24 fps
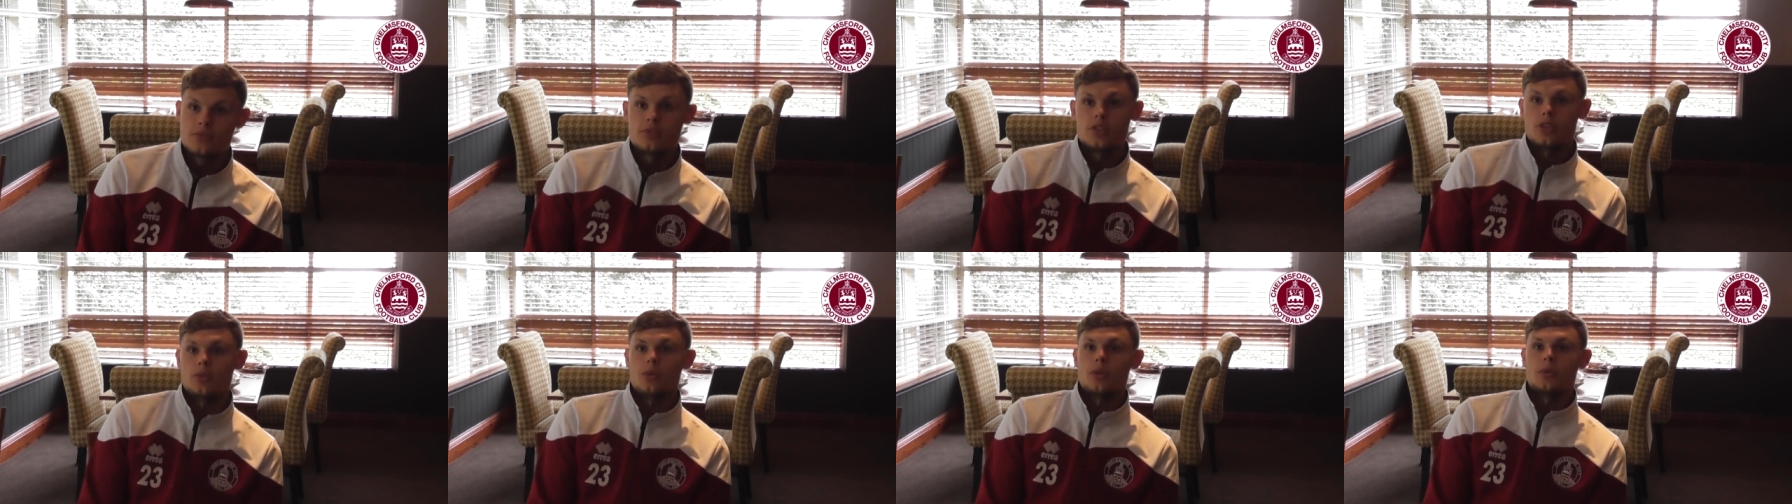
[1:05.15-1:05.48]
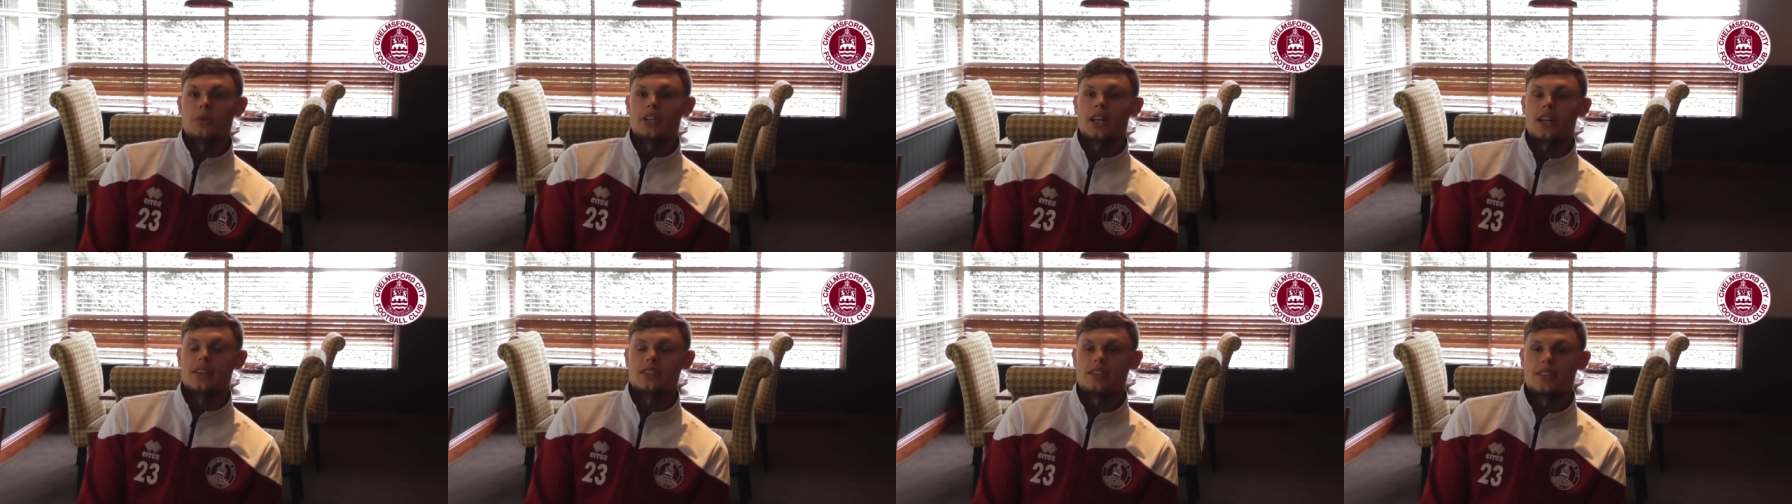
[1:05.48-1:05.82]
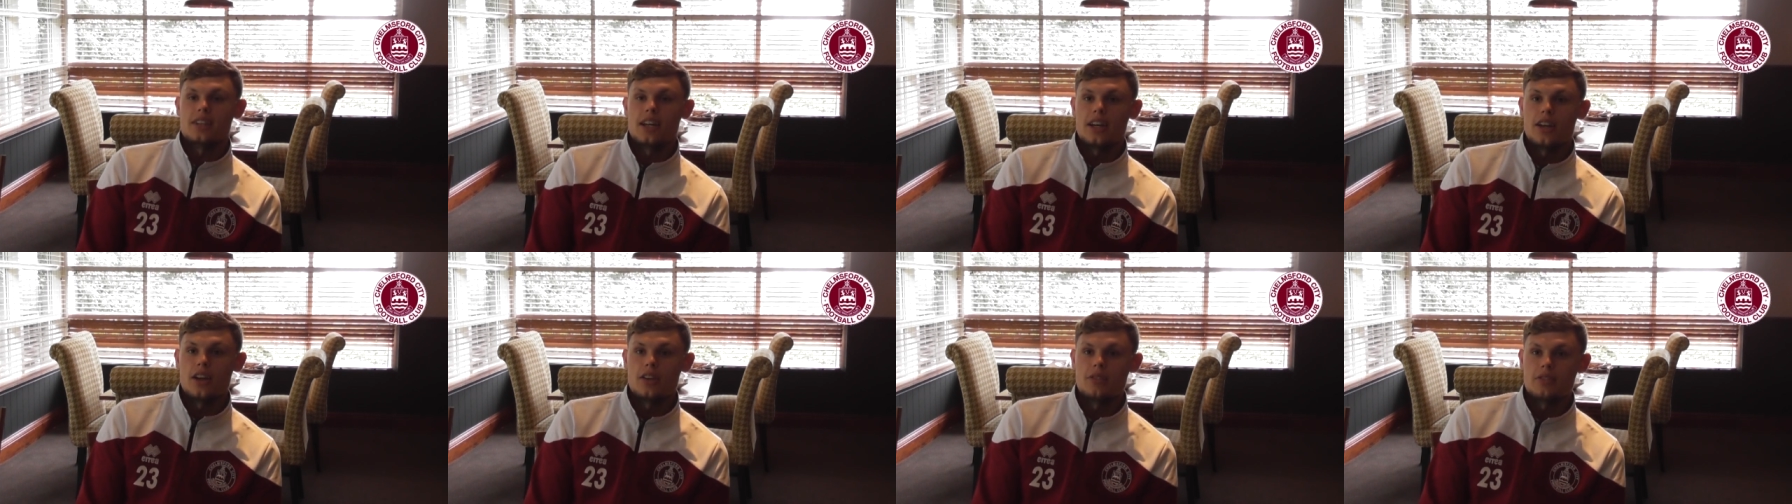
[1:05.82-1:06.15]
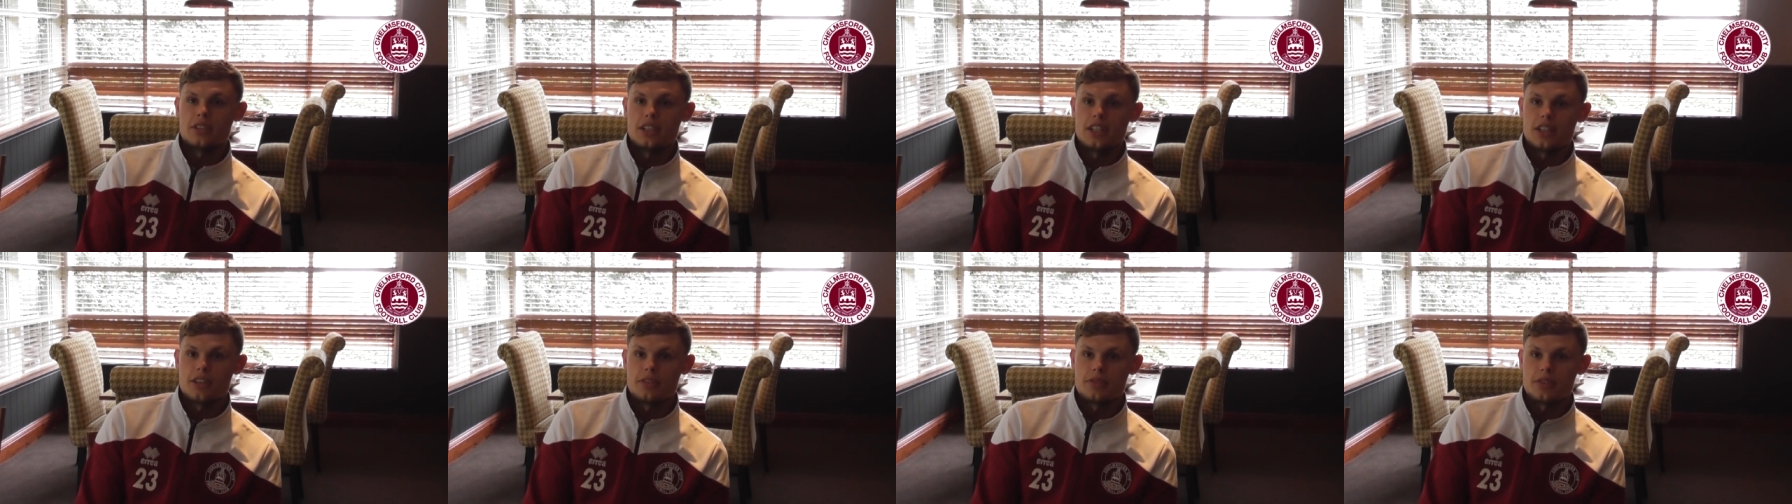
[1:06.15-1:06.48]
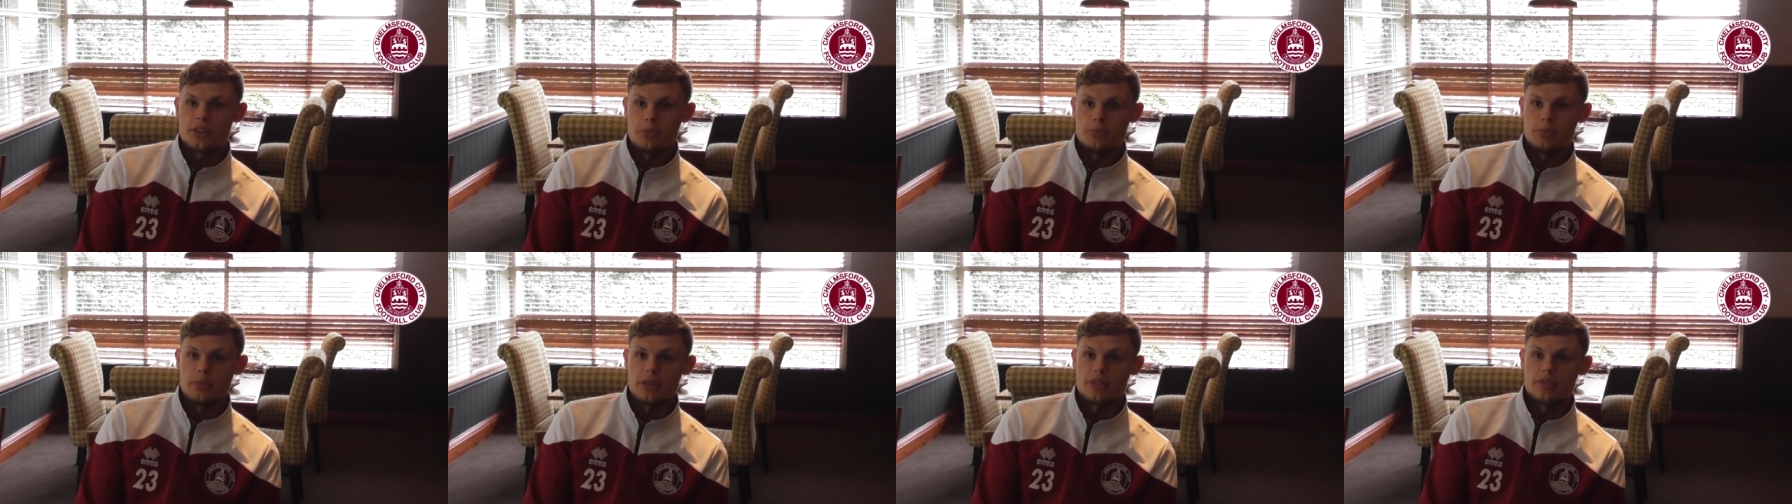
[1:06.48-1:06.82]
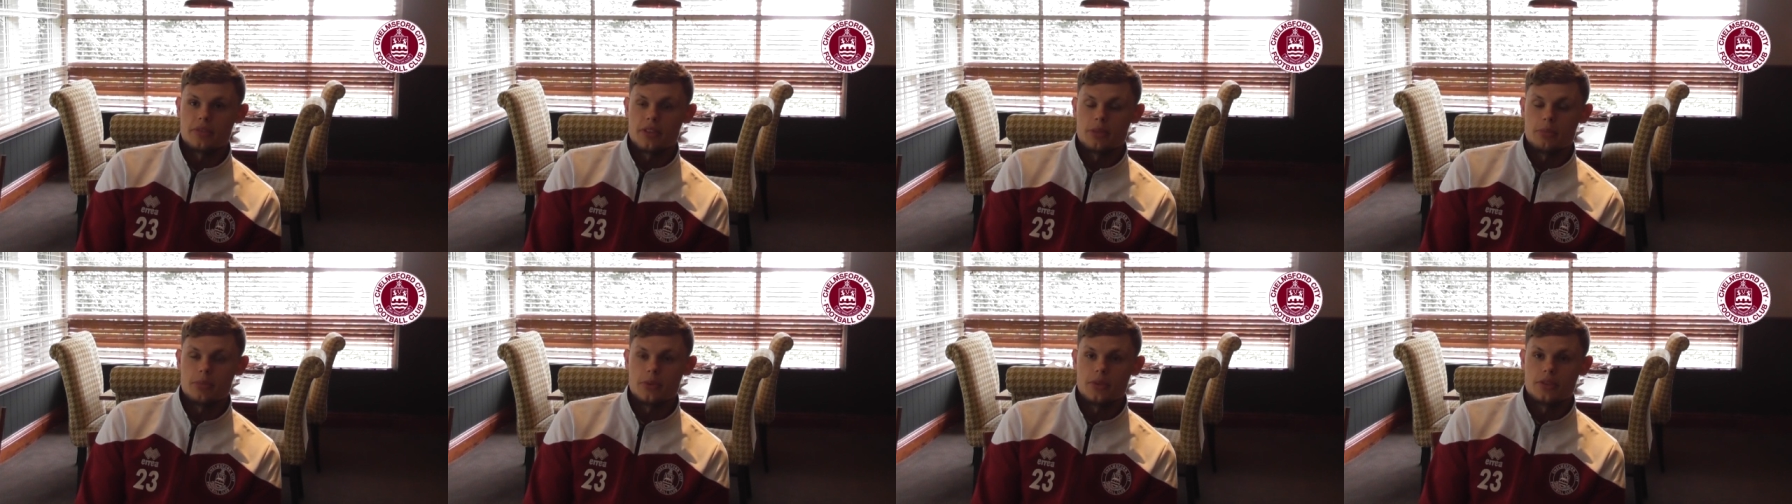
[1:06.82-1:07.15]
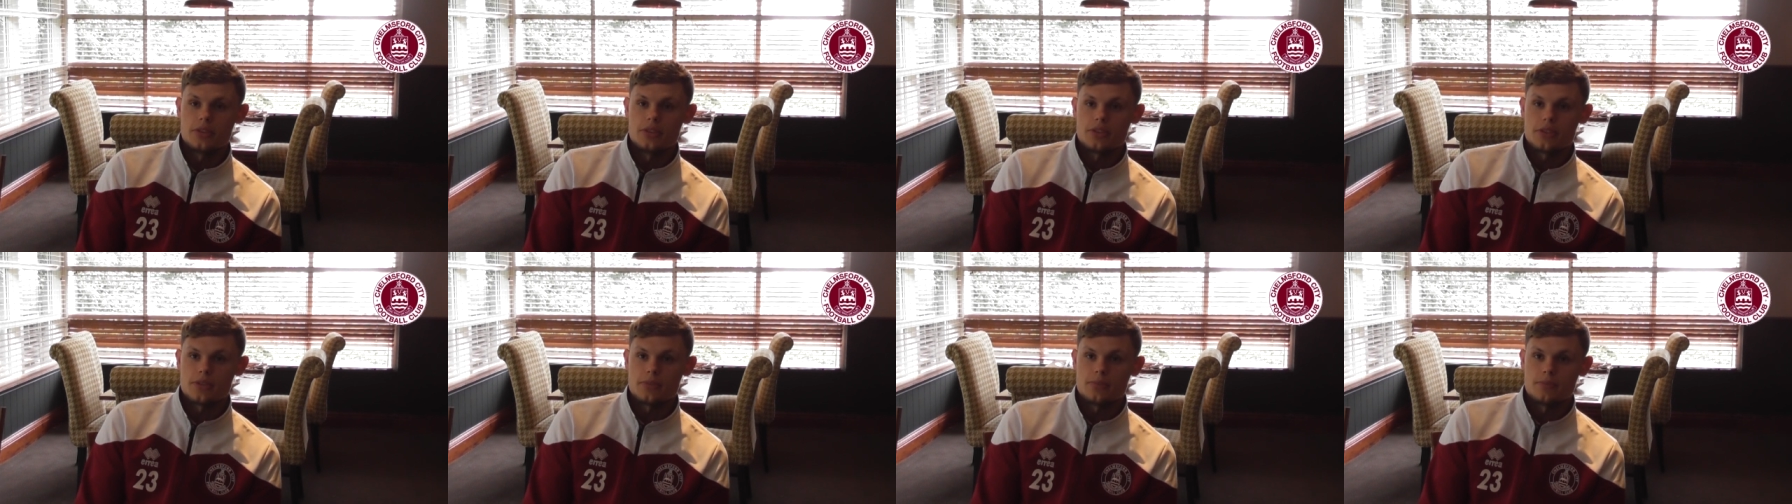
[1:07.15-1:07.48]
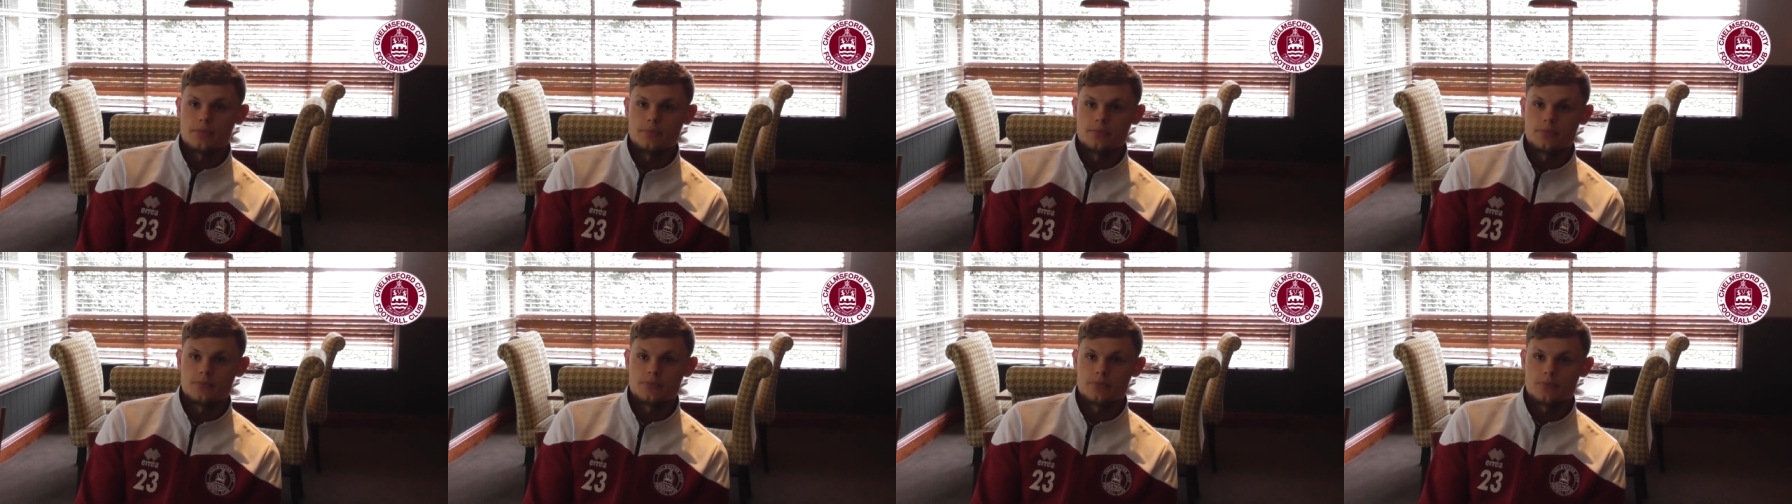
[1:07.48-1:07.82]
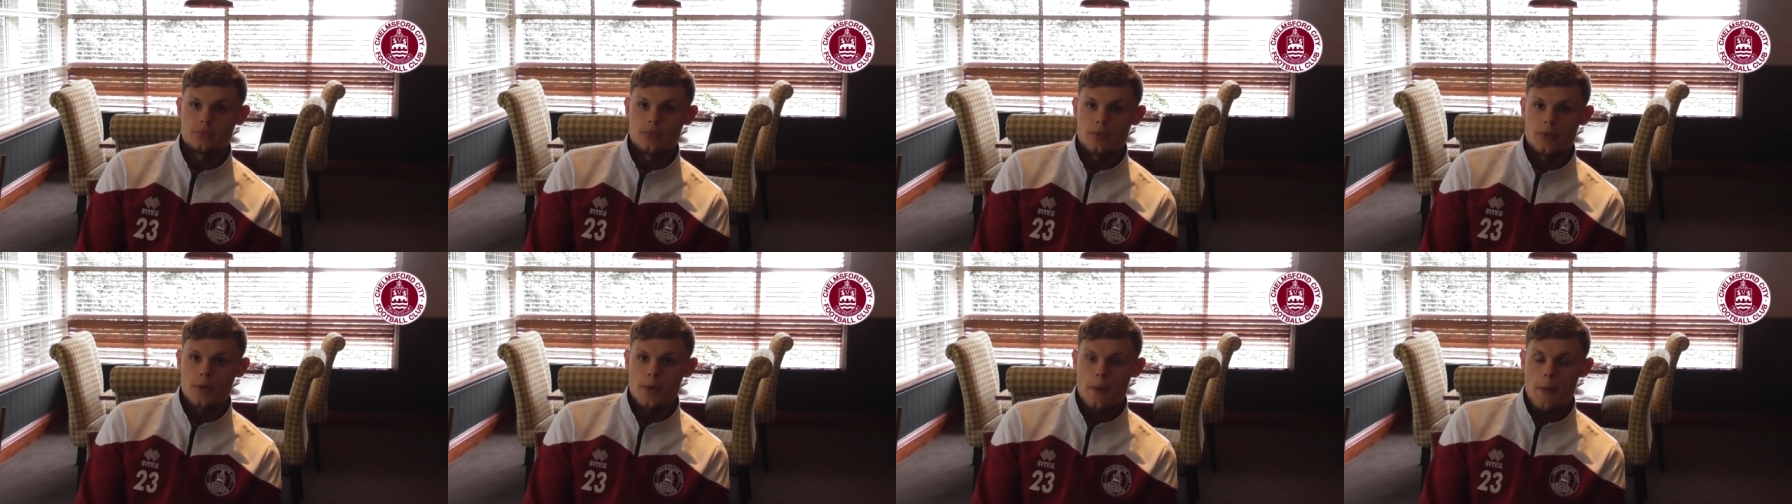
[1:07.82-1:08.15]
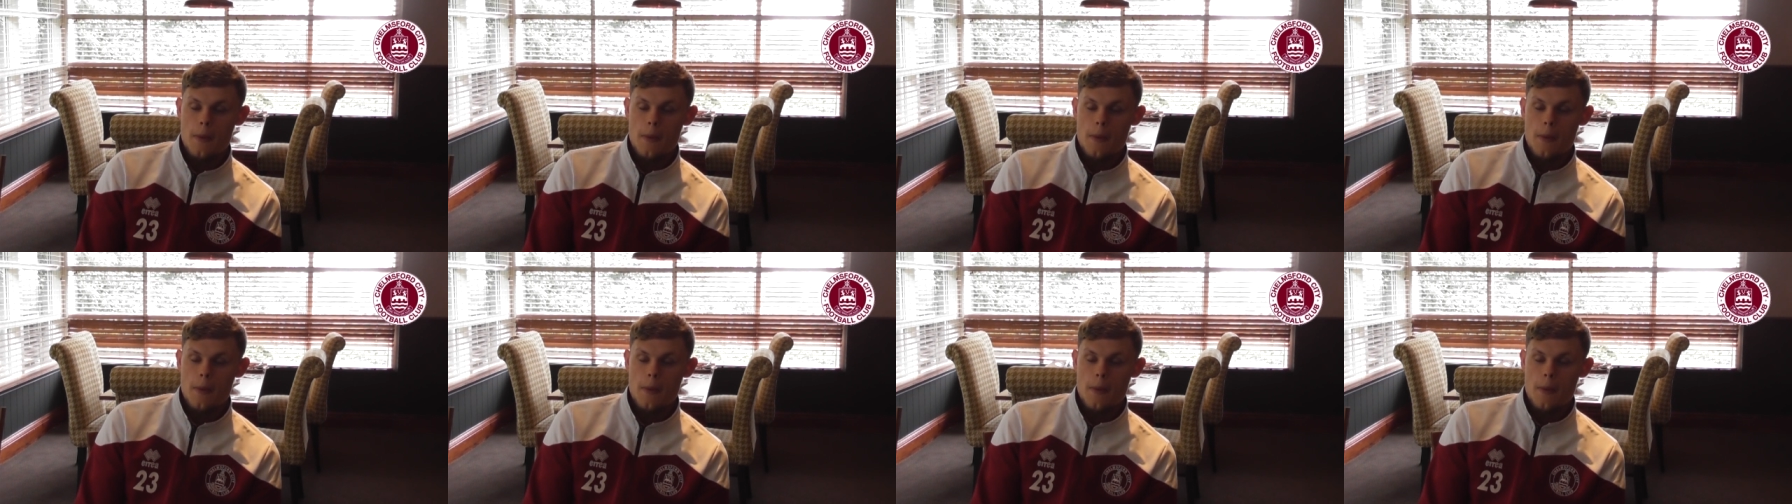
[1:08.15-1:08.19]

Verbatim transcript: do what we can today and hopefully get the three big three points. And